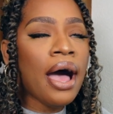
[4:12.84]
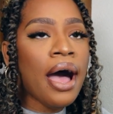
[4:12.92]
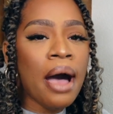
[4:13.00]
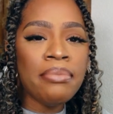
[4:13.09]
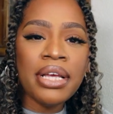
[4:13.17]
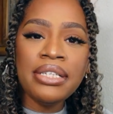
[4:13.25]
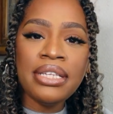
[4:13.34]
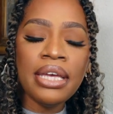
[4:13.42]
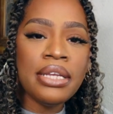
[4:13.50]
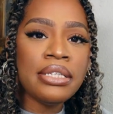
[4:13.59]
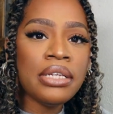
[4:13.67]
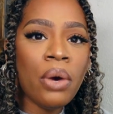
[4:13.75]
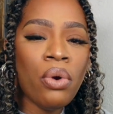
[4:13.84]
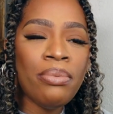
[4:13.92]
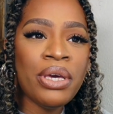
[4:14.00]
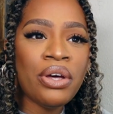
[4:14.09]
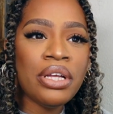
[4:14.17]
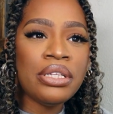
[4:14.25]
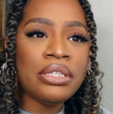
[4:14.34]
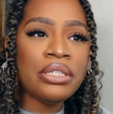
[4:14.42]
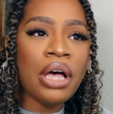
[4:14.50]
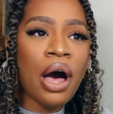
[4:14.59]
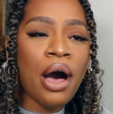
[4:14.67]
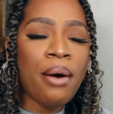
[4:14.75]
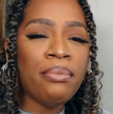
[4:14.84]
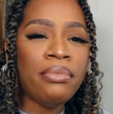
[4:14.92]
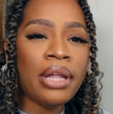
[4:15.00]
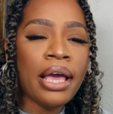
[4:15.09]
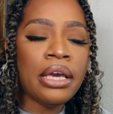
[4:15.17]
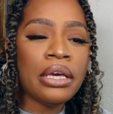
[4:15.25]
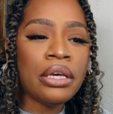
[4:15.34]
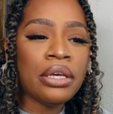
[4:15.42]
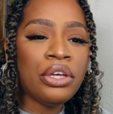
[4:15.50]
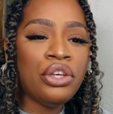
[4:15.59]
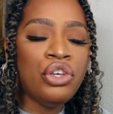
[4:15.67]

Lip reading: I'm not saying this in a way because like